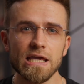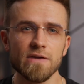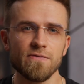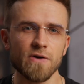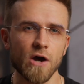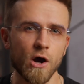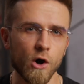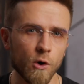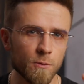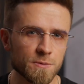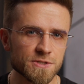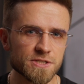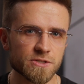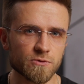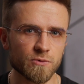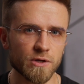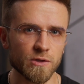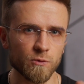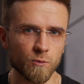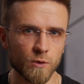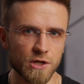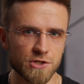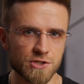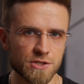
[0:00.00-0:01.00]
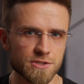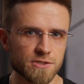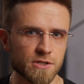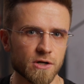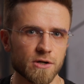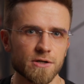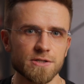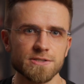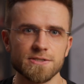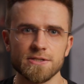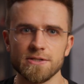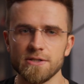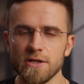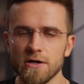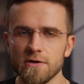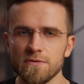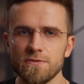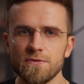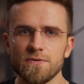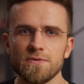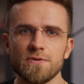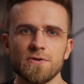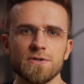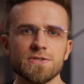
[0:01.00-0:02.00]
If home screen widgets aren't
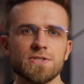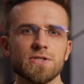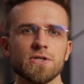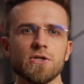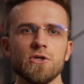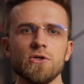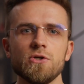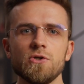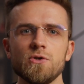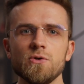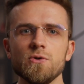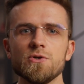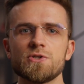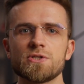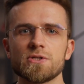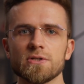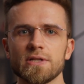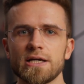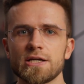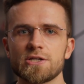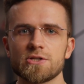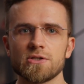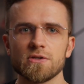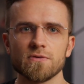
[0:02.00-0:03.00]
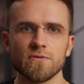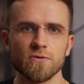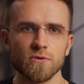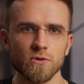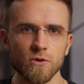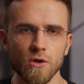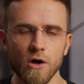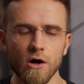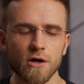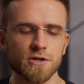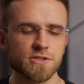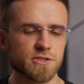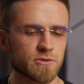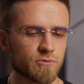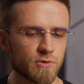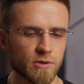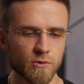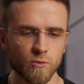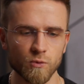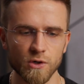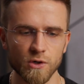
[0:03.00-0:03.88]
enough, there is a huge selection of lock screen